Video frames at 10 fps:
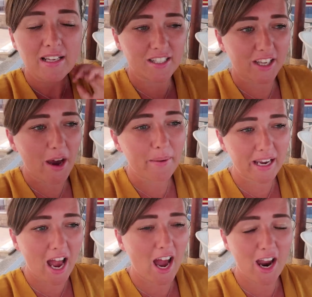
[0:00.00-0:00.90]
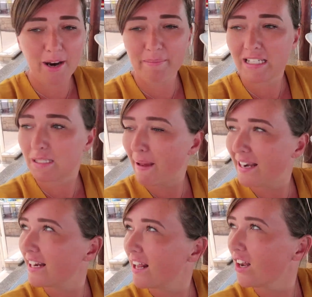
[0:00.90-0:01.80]
to going home and
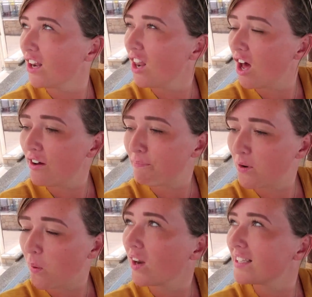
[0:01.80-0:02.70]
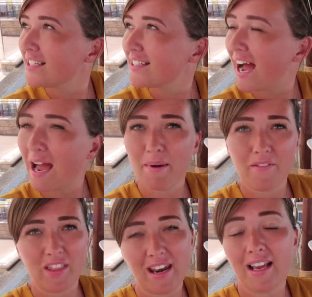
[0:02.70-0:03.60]
spending a lot of quality time
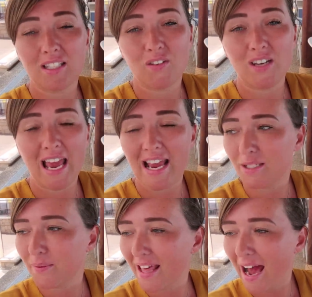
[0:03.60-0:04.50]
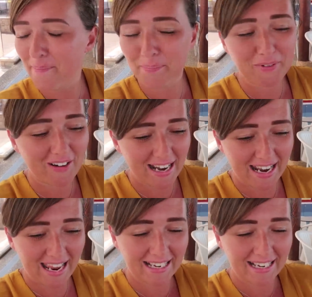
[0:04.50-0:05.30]
over the next few days with our cleaning.